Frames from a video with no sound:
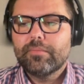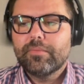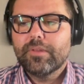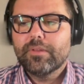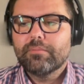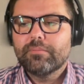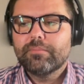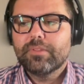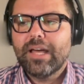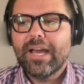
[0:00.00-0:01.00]
the
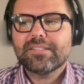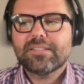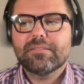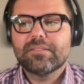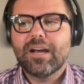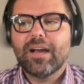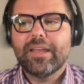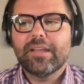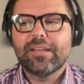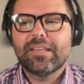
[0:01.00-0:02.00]
last
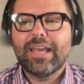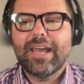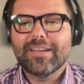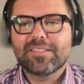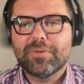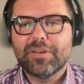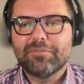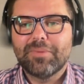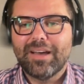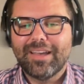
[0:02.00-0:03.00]
dying gasp
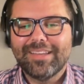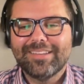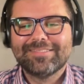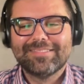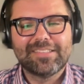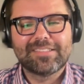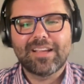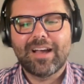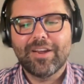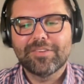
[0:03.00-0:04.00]
of my
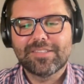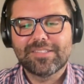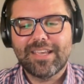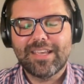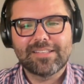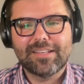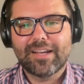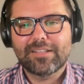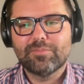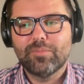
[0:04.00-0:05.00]
desire to stay as an
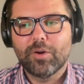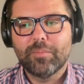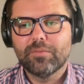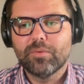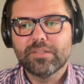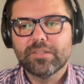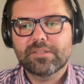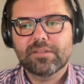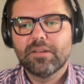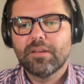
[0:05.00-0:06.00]
active Mormon
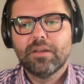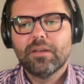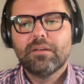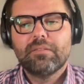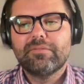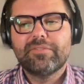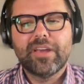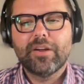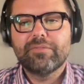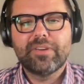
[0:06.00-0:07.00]
was
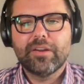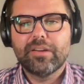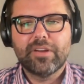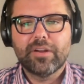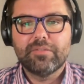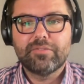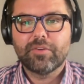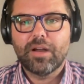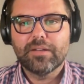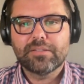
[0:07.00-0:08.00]
very, very, very
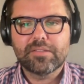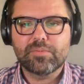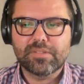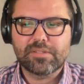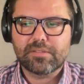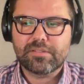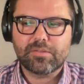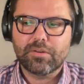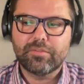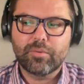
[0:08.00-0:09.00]
fraught. This was
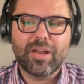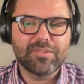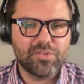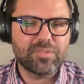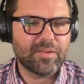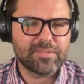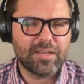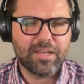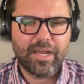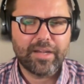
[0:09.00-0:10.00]
sort of around
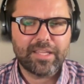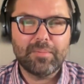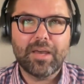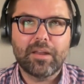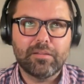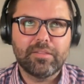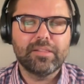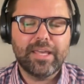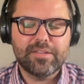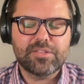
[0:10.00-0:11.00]
2009. I came out at
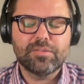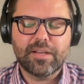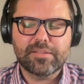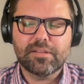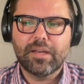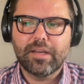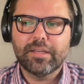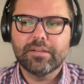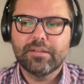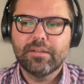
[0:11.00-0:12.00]
late
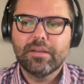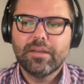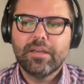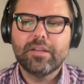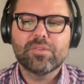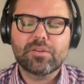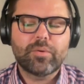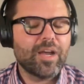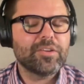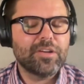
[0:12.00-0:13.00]
2009. And it was
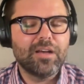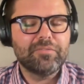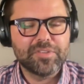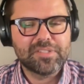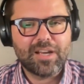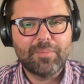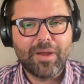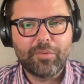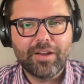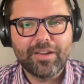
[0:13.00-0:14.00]
around conference time,
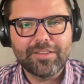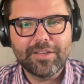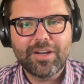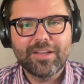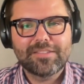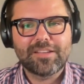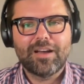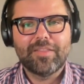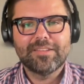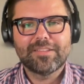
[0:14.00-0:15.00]
ironically, when I
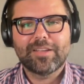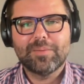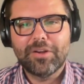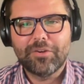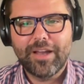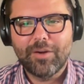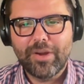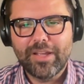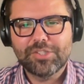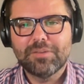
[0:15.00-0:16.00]
saw that documentary
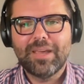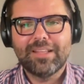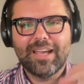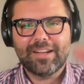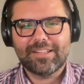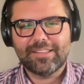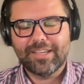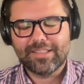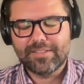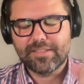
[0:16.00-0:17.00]
Outrage and made that
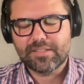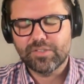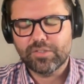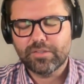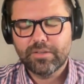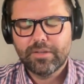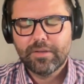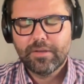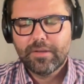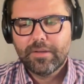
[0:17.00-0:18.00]
click, that decision.
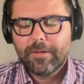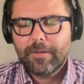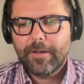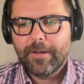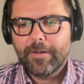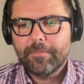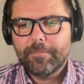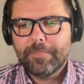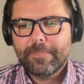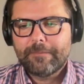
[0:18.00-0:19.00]

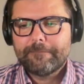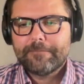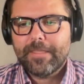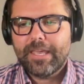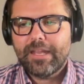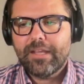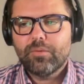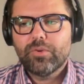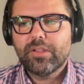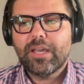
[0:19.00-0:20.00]
And
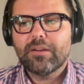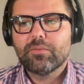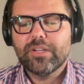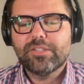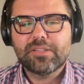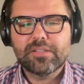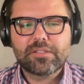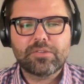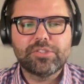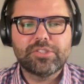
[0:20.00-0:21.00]
it really had reached
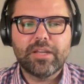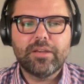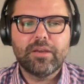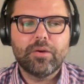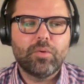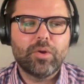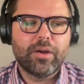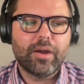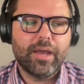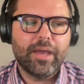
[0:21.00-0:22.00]
this crescendo
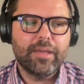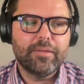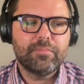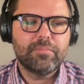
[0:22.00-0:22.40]
where I